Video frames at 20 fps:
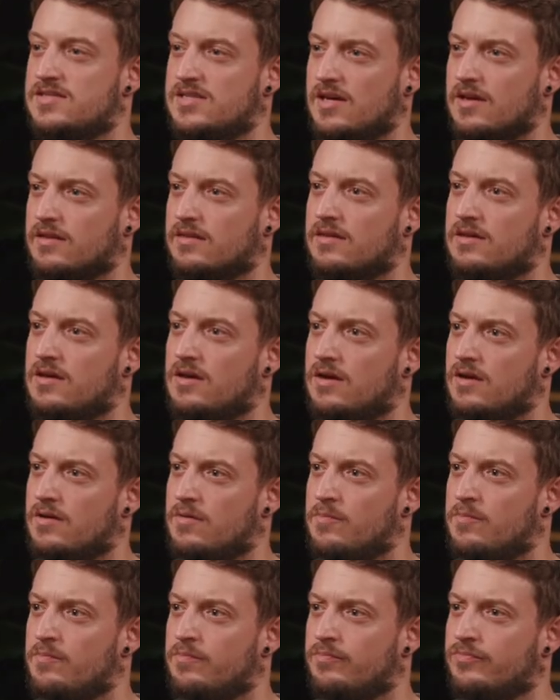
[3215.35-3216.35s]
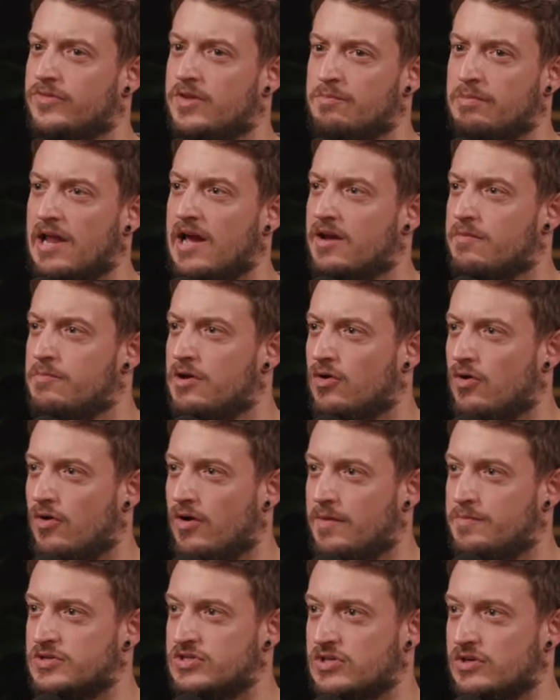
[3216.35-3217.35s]
That's like the um, the Black
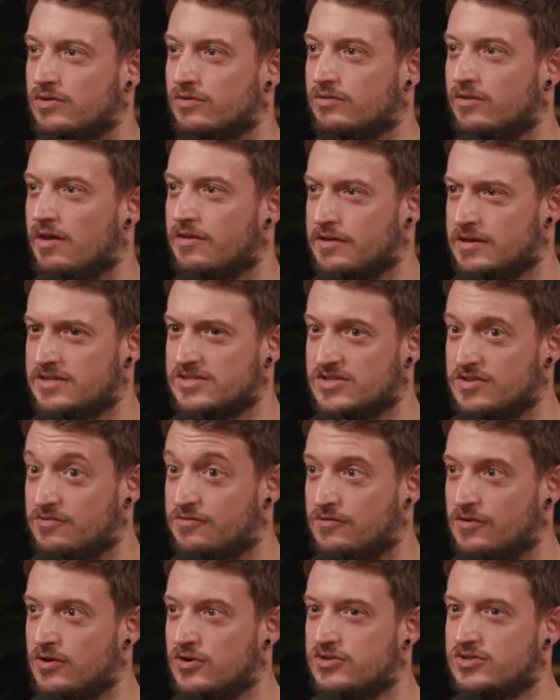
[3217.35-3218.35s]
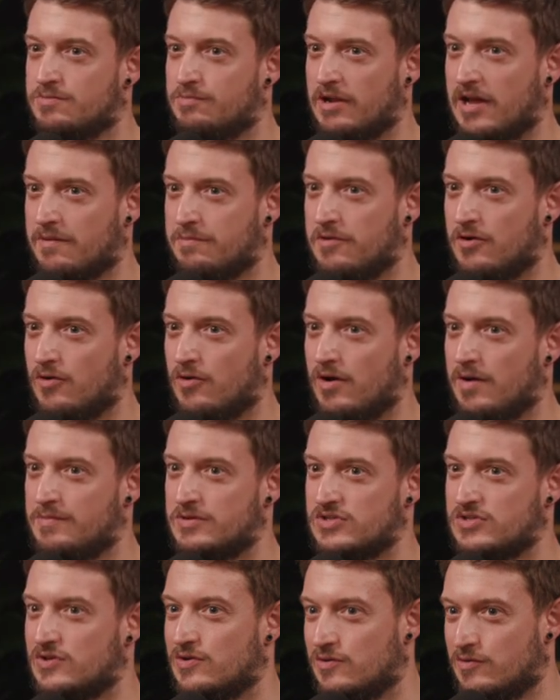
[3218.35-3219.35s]
Mirror episode. I think yeah. it's the first Black Mirror
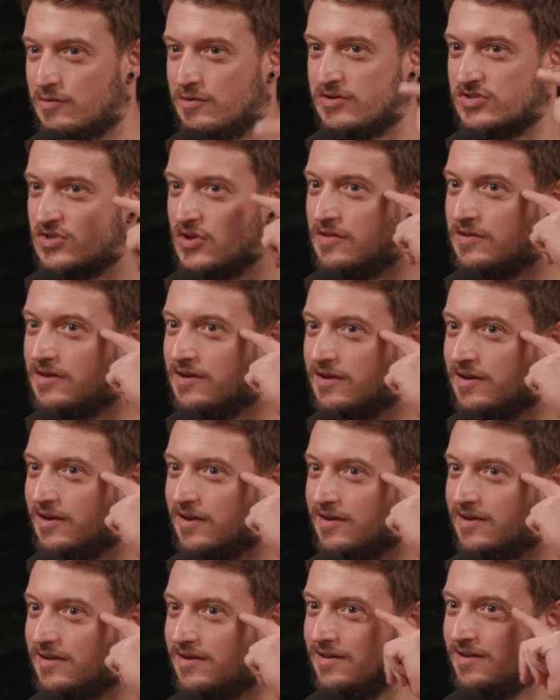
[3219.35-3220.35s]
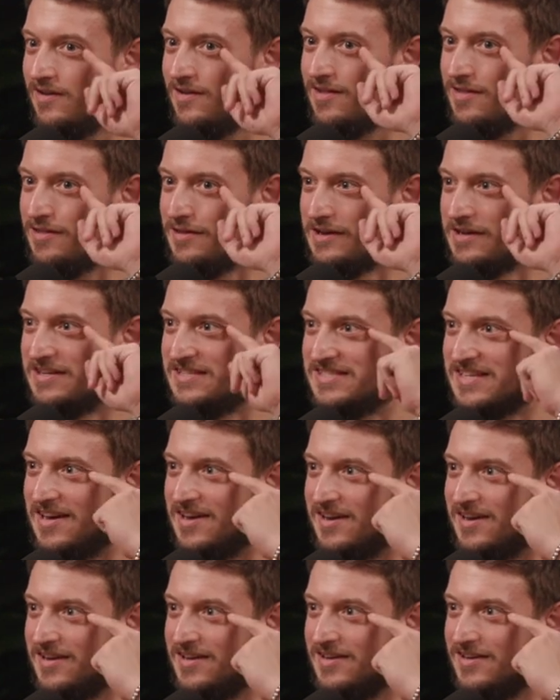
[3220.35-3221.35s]
episode where he's got the thing in his
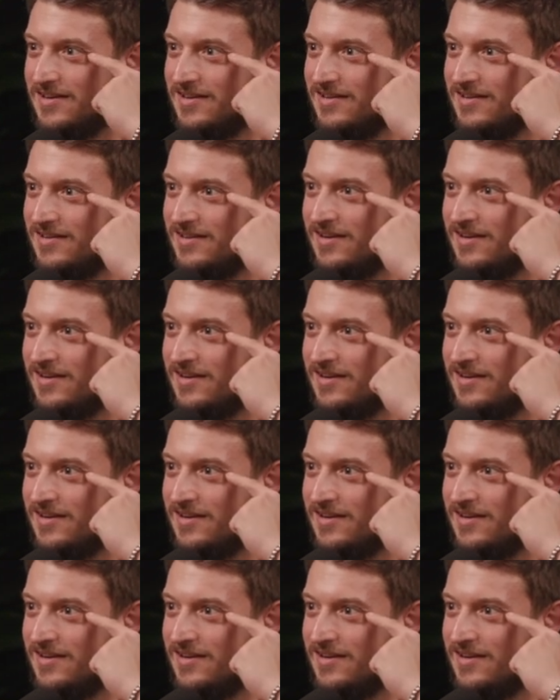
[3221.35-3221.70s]
eye,